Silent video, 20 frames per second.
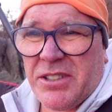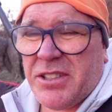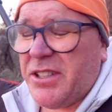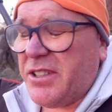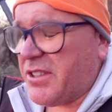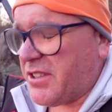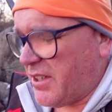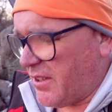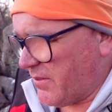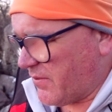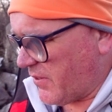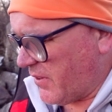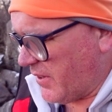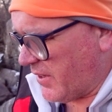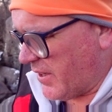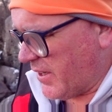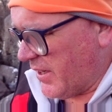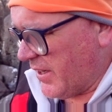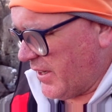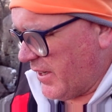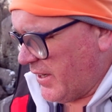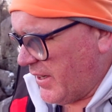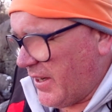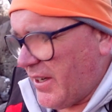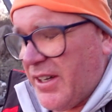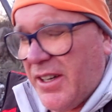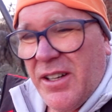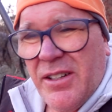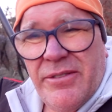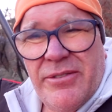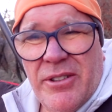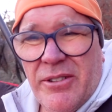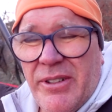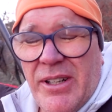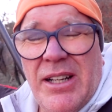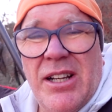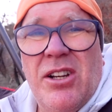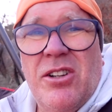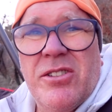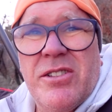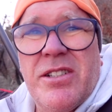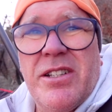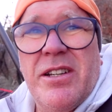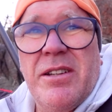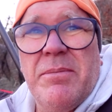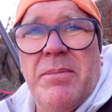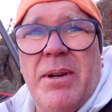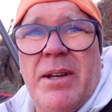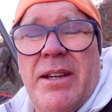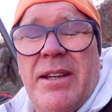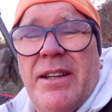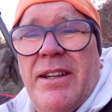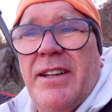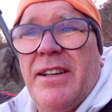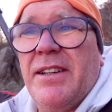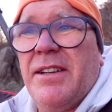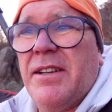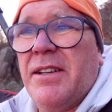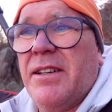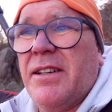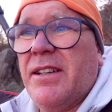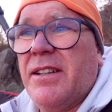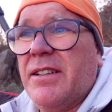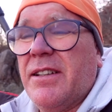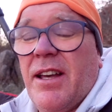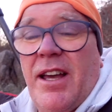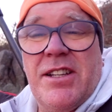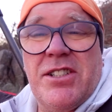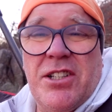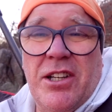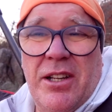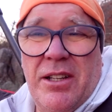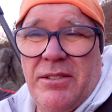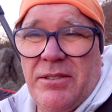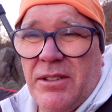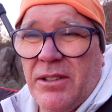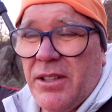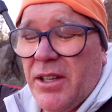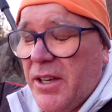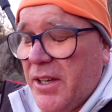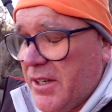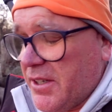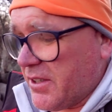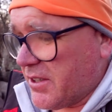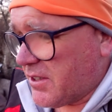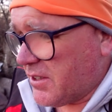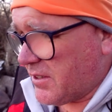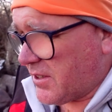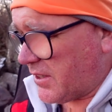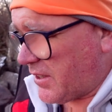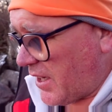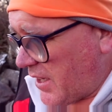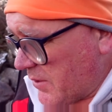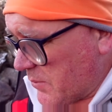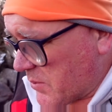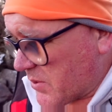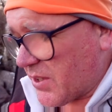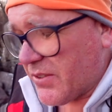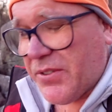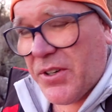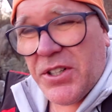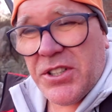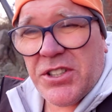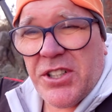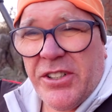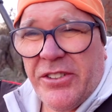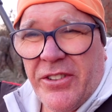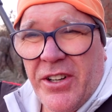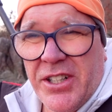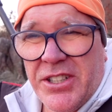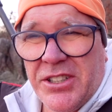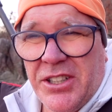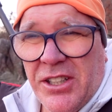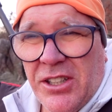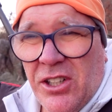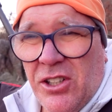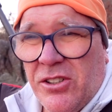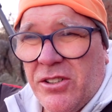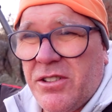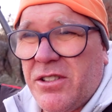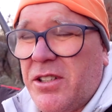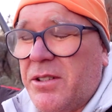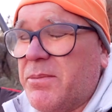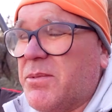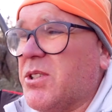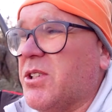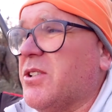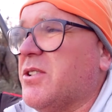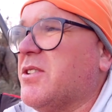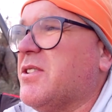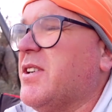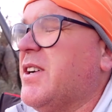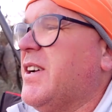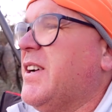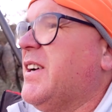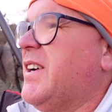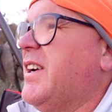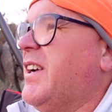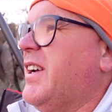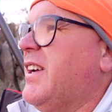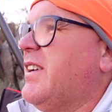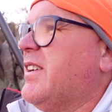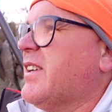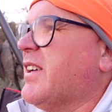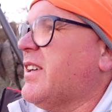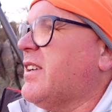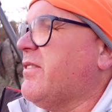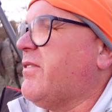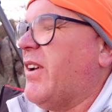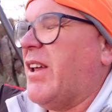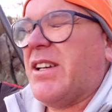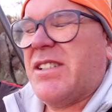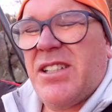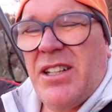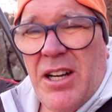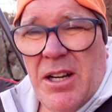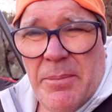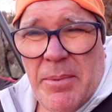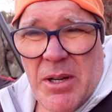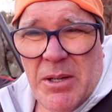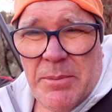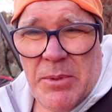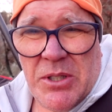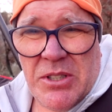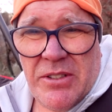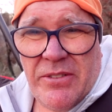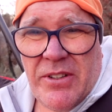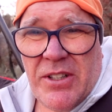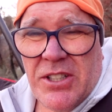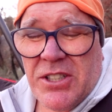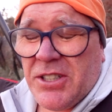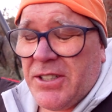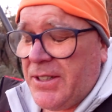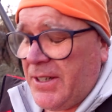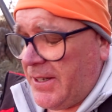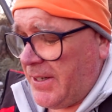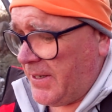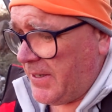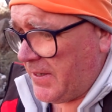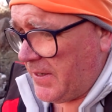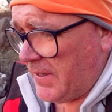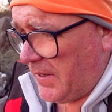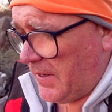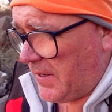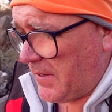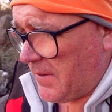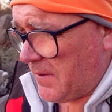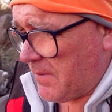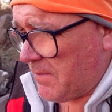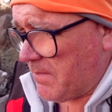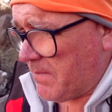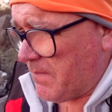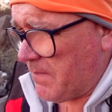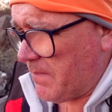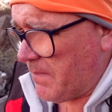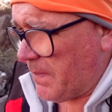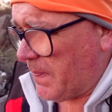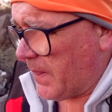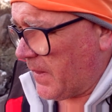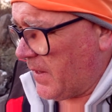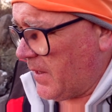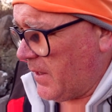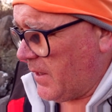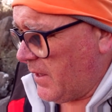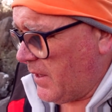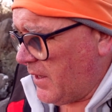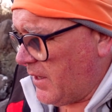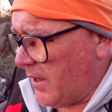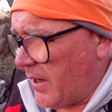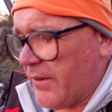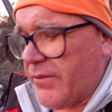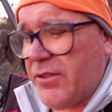sunset for for a really long time. Uh, actually, today was the first sunrise I did in a long time too. Kind of lacked a little bit of motivation. Um, a